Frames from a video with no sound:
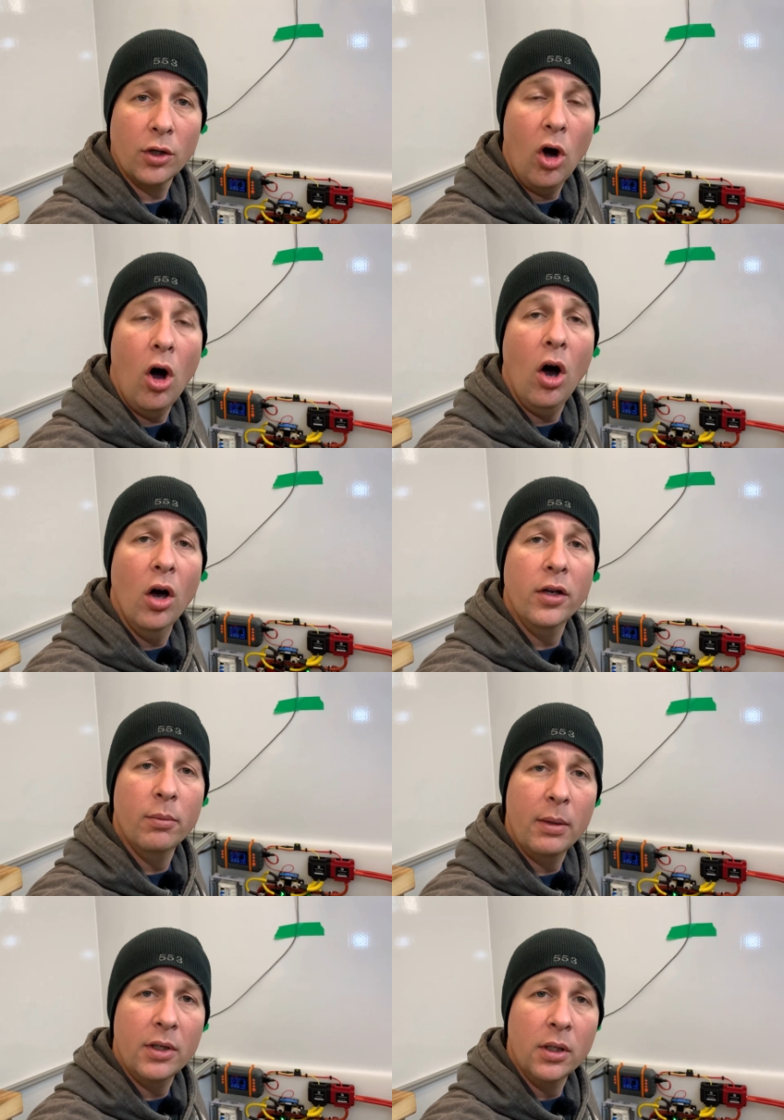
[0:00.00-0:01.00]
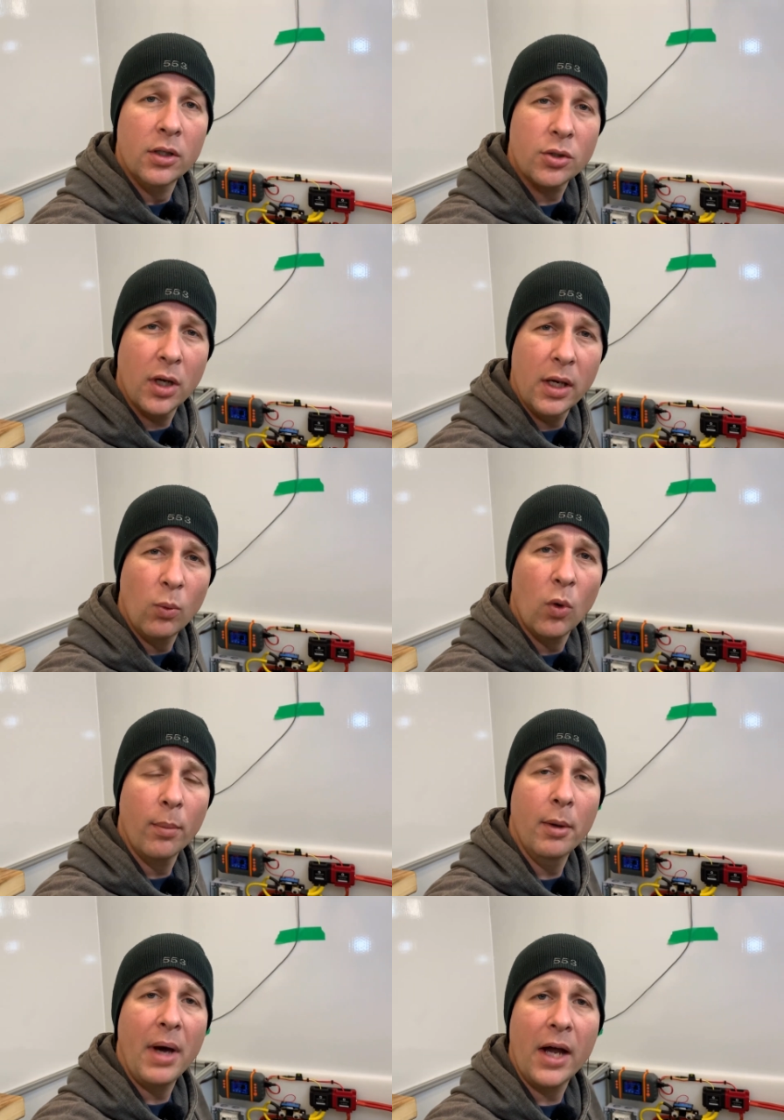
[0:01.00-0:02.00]
on to maybe try and
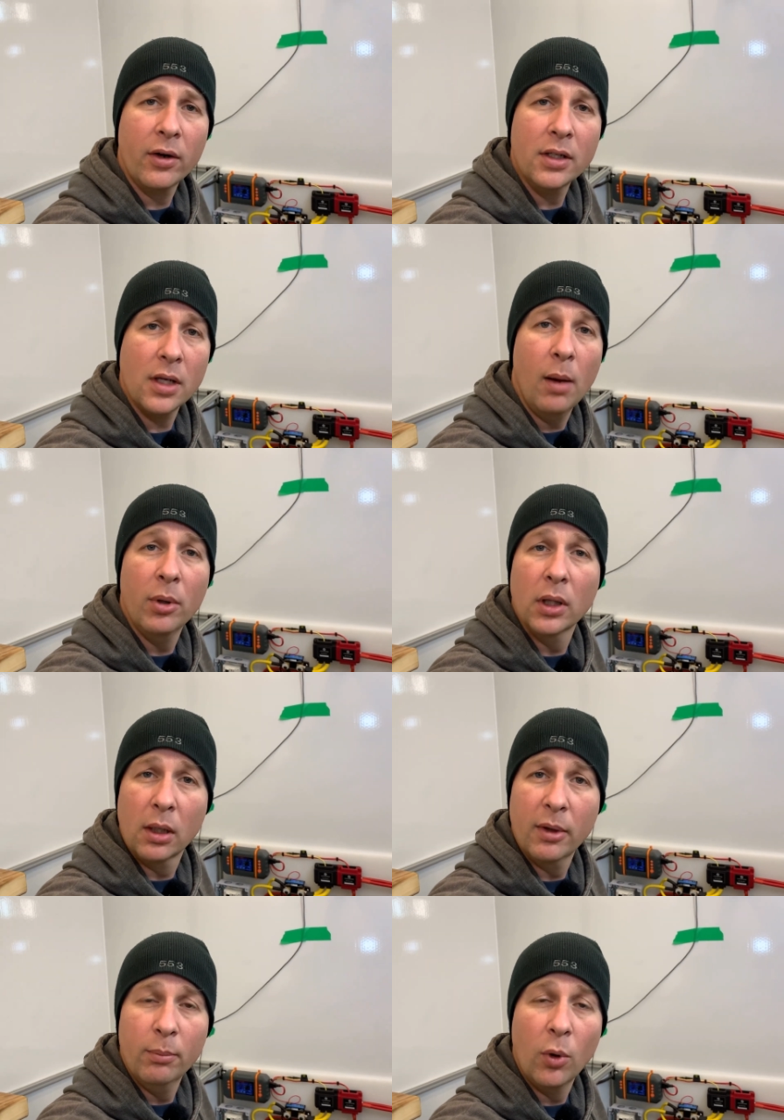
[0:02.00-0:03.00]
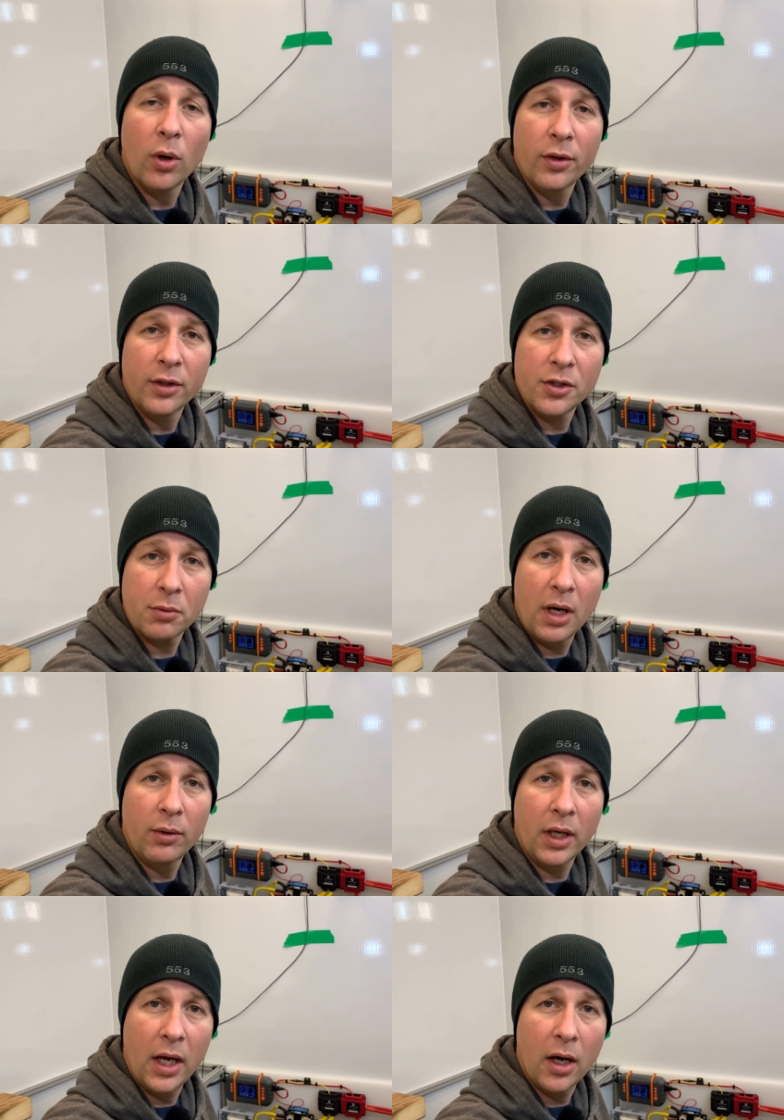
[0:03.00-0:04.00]
warm the batteries up a little bit more than the
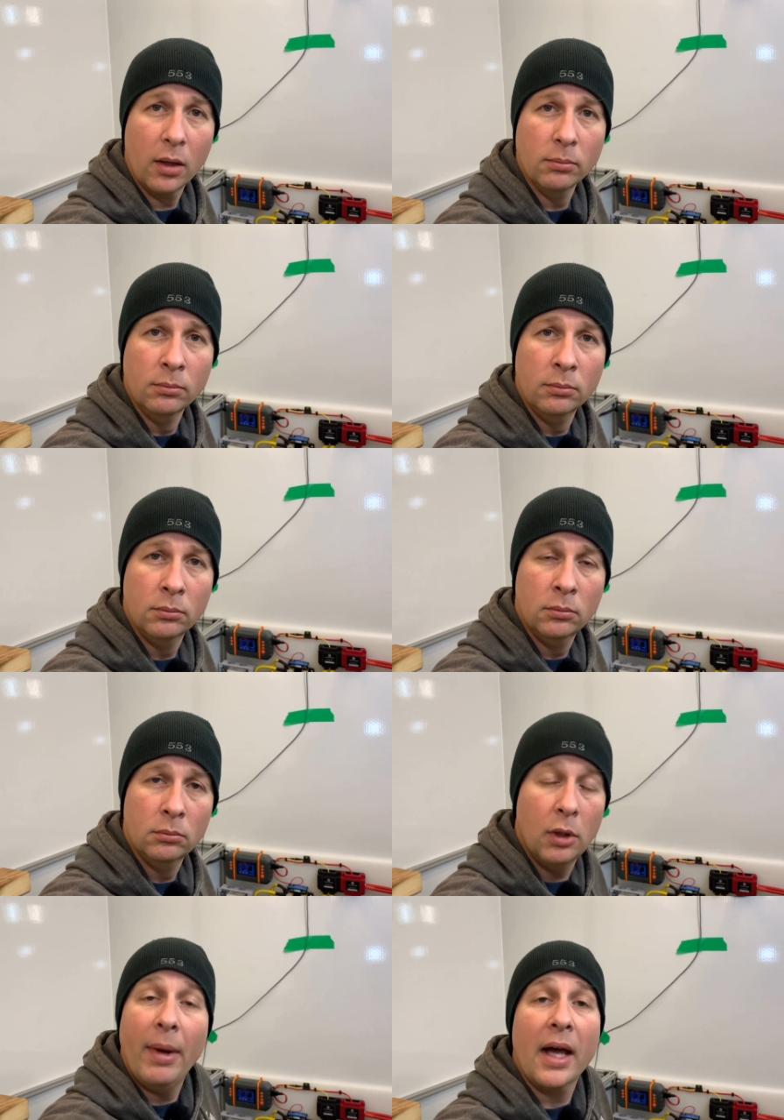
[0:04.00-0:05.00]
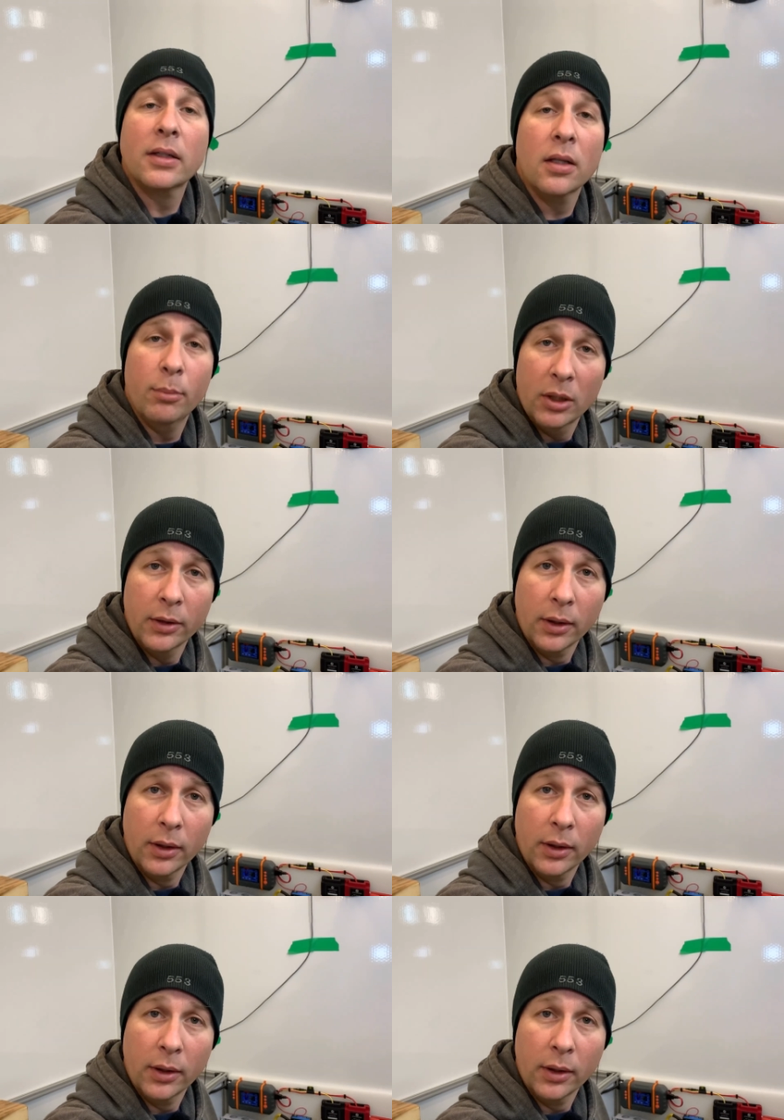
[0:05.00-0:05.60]
surrounding air. But back to the building.